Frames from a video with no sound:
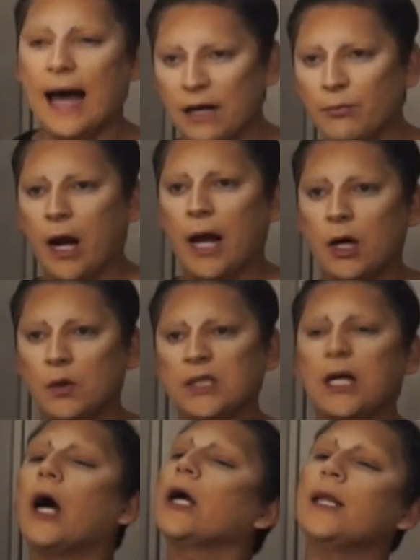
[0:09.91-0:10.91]

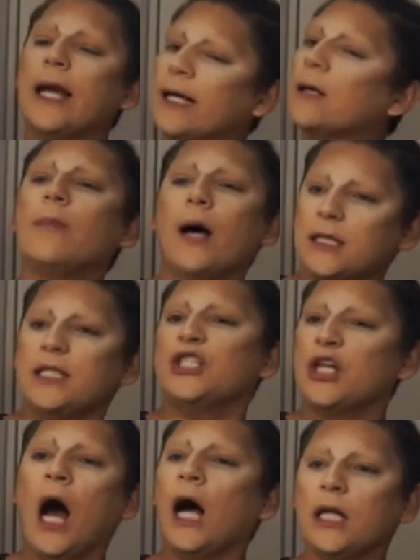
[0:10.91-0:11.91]
Eyebrows are like a box of
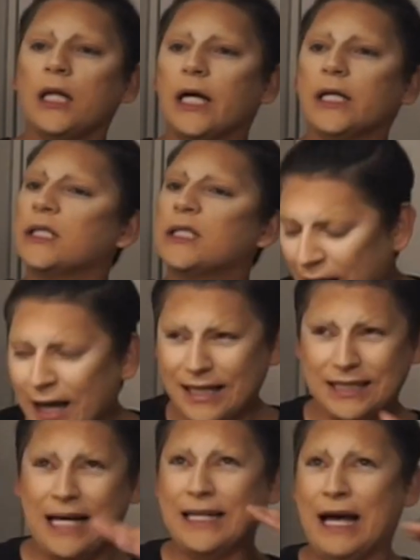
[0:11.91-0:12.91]
chocolates.
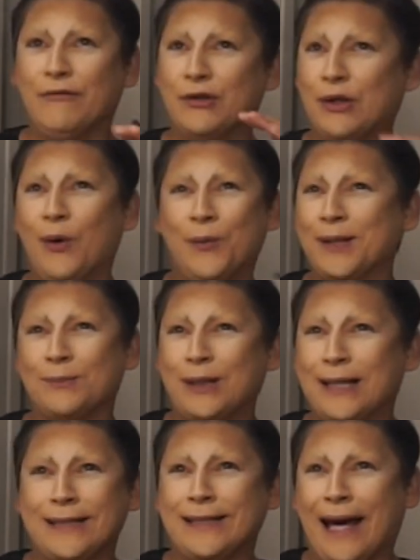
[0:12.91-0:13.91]
Cause I never know what I'm gonna